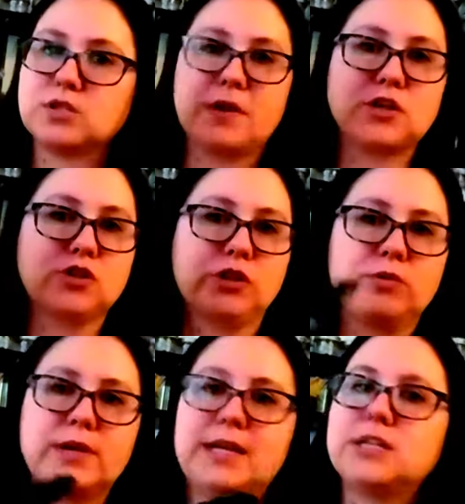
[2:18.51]
Make sure you
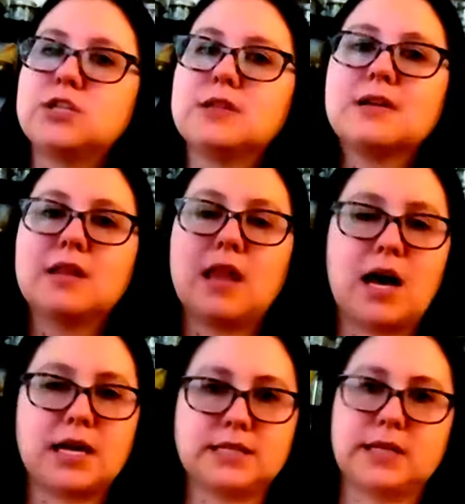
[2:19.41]
get into the
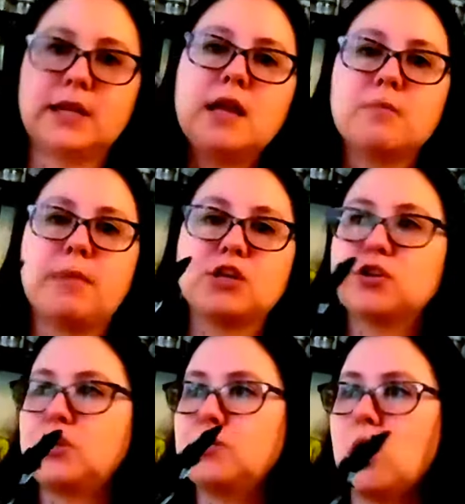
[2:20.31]
closet. Make sure
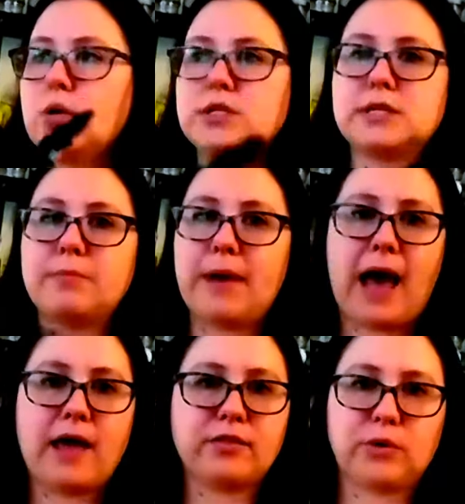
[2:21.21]
you go into the
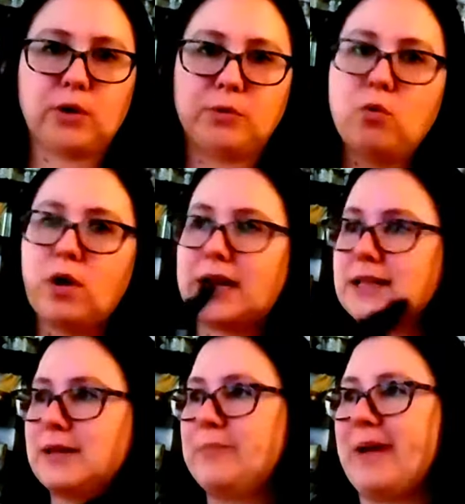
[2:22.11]
bathroom. You want to get
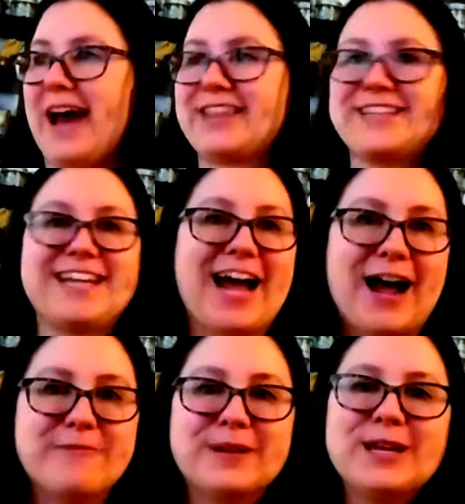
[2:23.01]
the
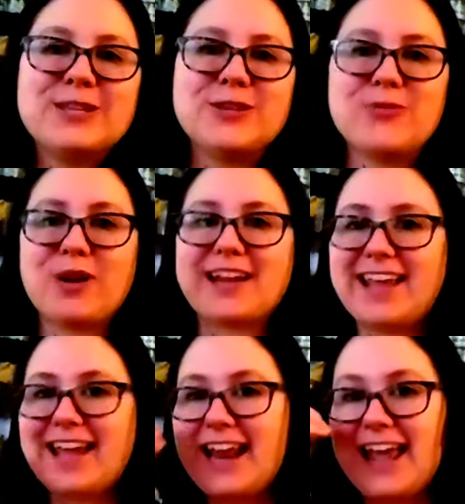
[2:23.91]
bathtub. You want to
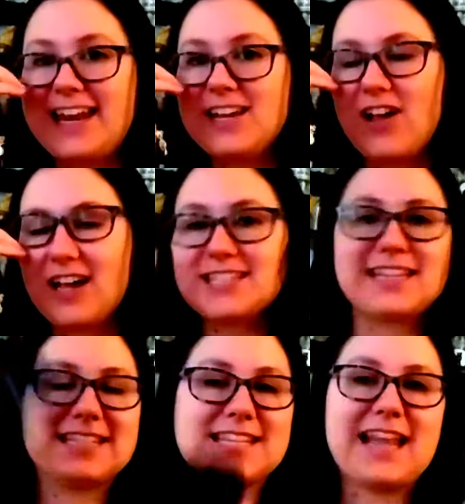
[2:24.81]
get any closet
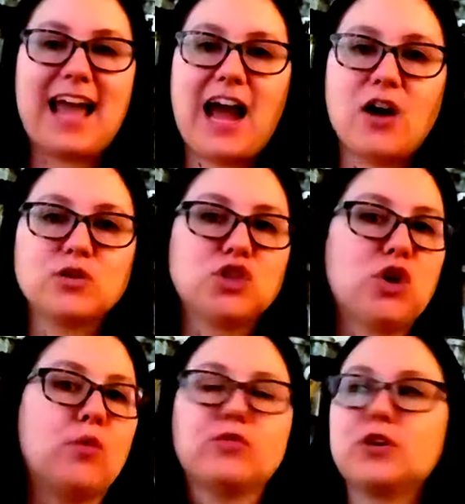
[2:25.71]
that's in the house.
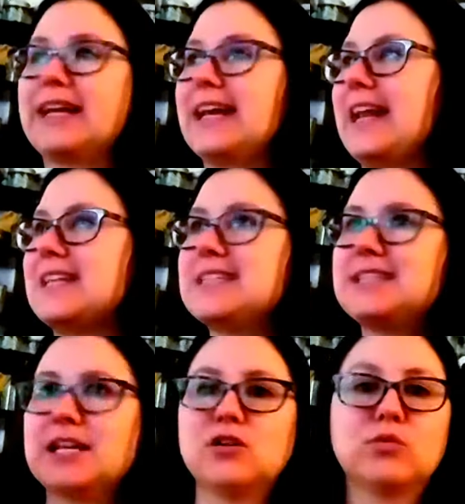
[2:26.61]
Don't forget a
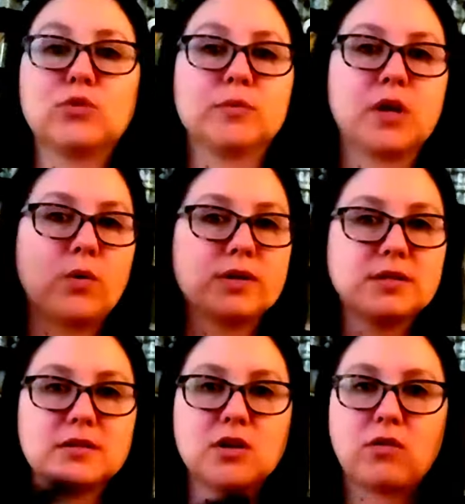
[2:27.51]
single room. Go into
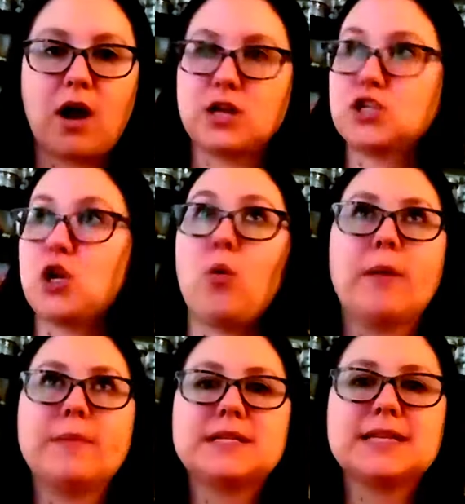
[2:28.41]
the garage. Go up
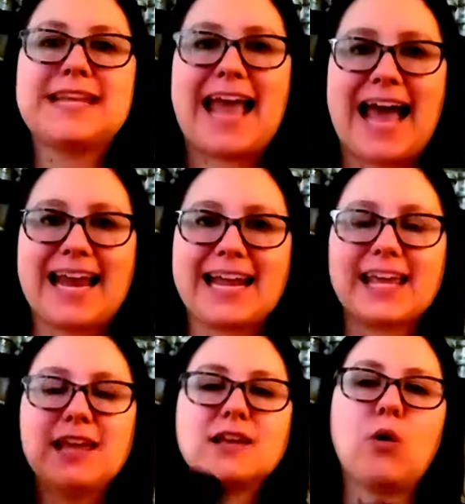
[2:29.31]
into the attic.
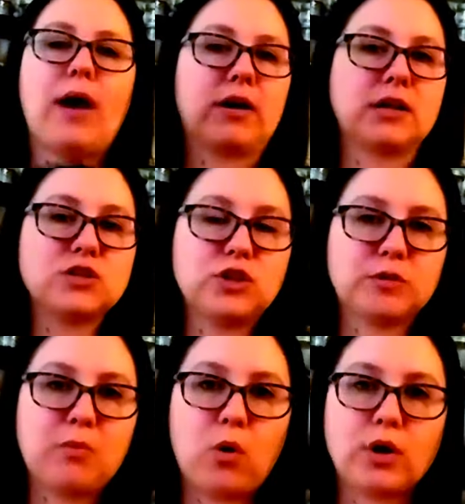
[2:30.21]
Go out onto your
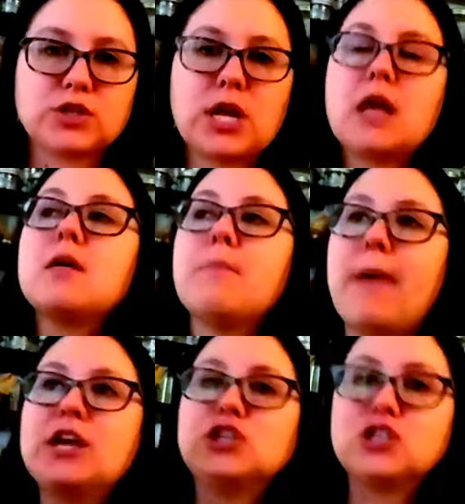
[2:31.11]
porch.
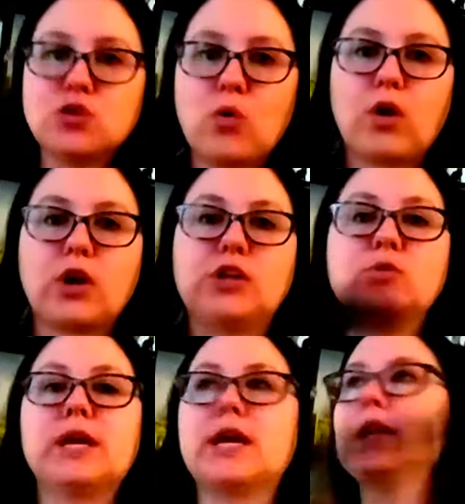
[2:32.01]
Make sure you
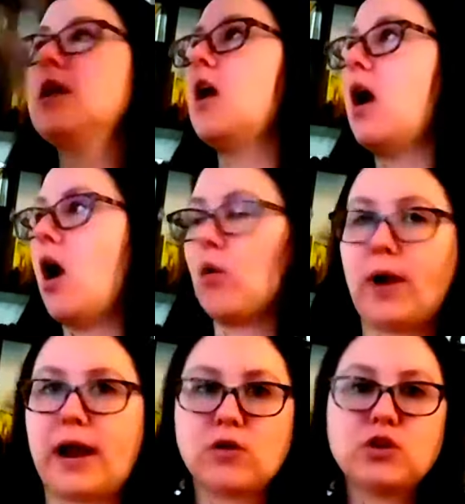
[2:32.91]
get
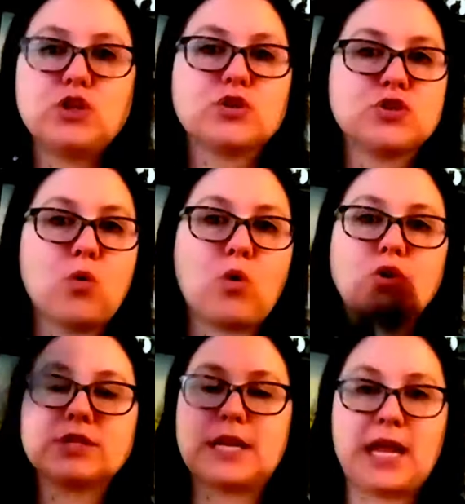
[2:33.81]
around your
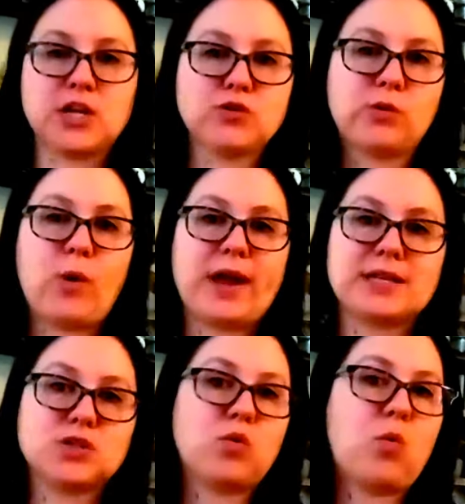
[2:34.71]
doors and
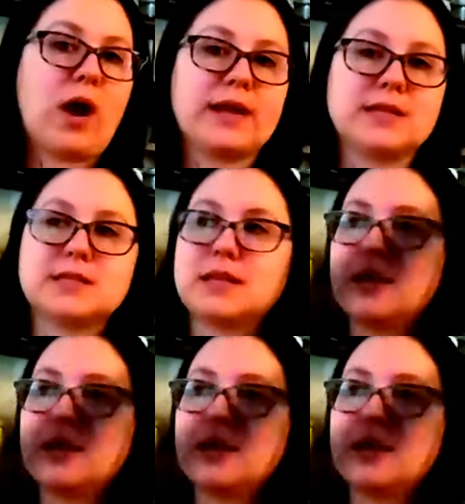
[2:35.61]
entryways twice.